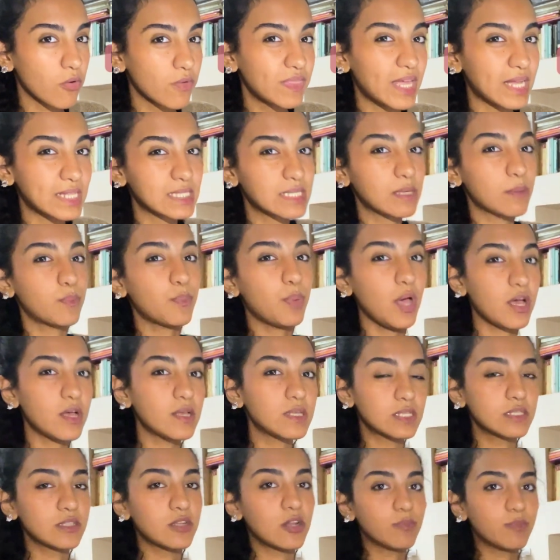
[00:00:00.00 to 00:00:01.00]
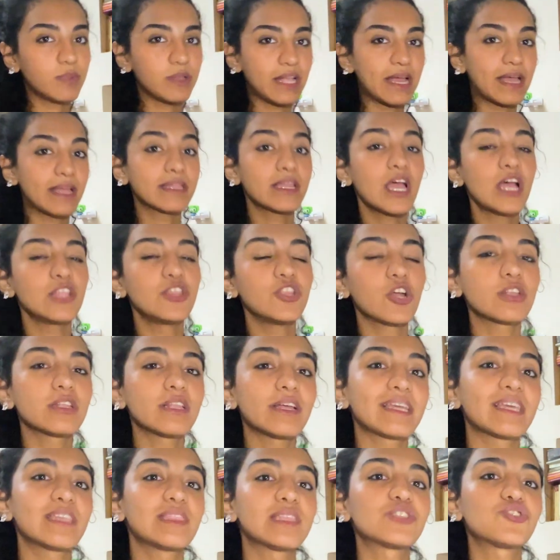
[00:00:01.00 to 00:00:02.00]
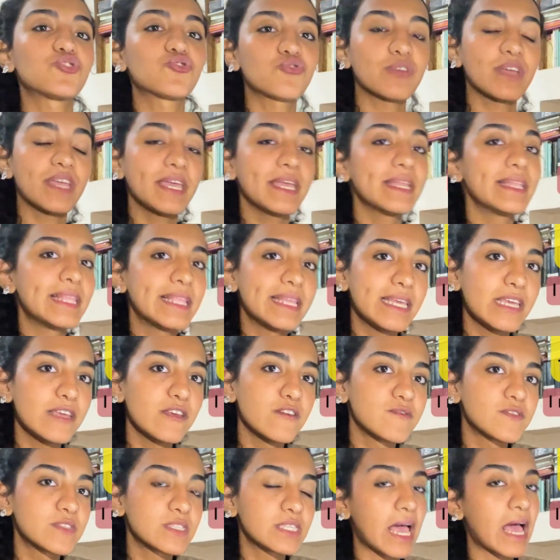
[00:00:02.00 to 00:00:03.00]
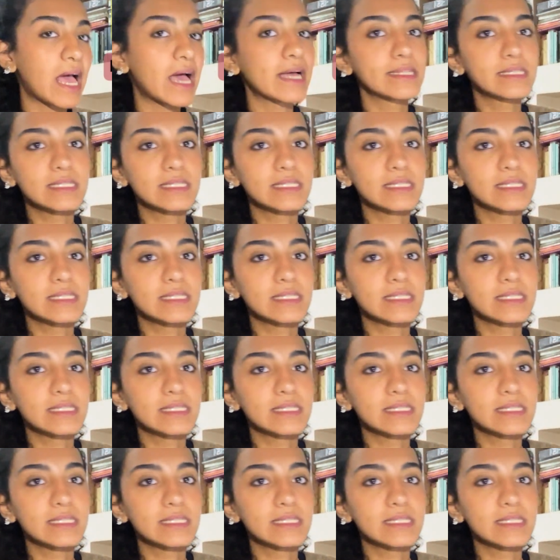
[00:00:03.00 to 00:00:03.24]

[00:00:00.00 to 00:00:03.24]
That's a personal plan, not like the train leaves at